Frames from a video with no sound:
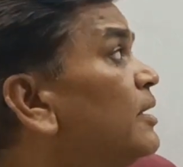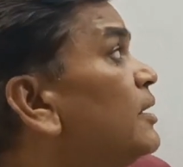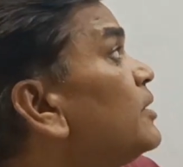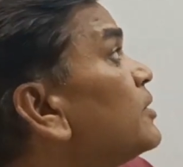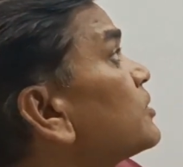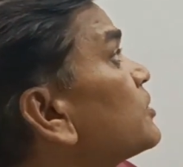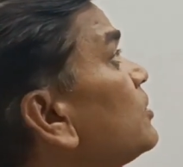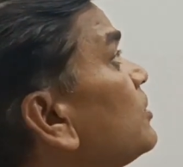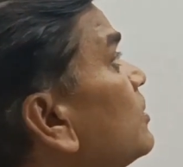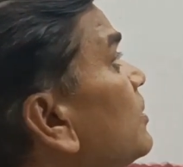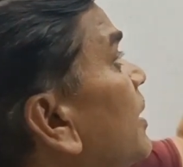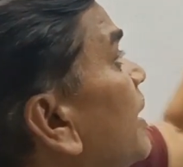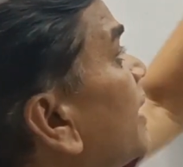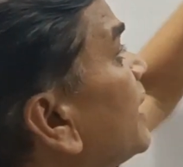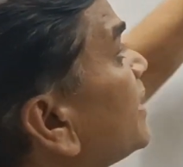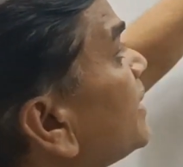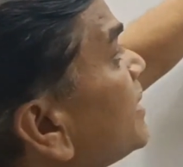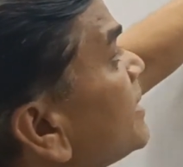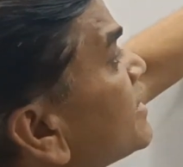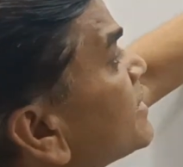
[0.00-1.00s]
So
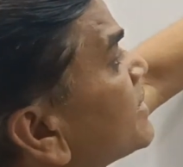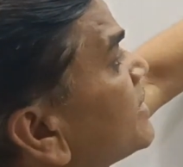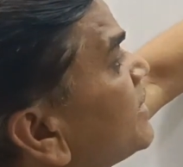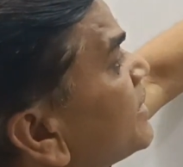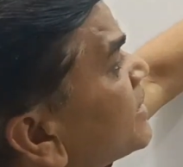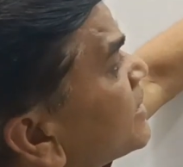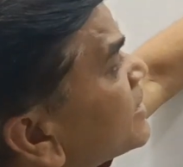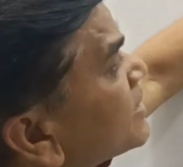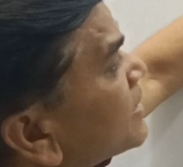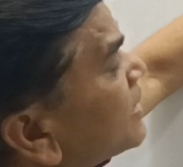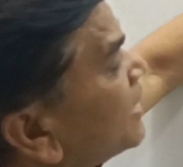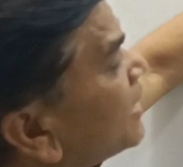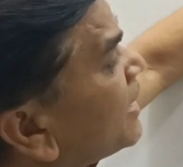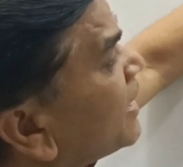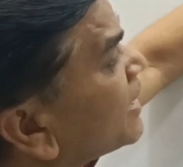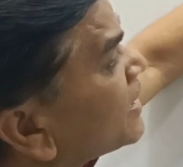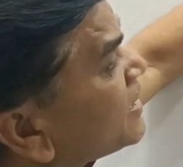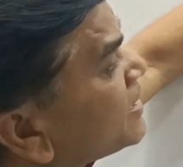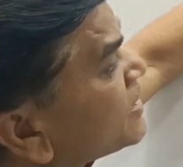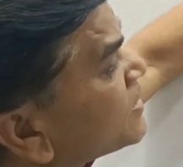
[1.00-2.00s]
n is 6,
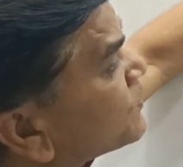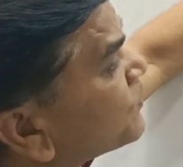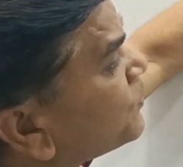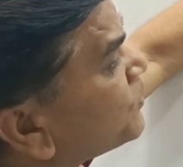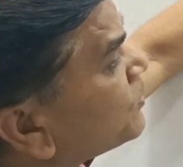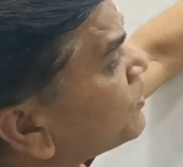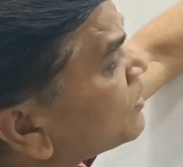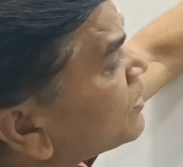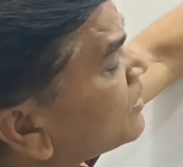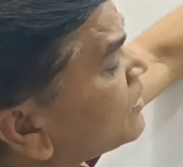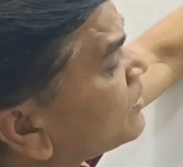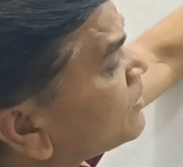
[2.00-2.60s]
r is 4,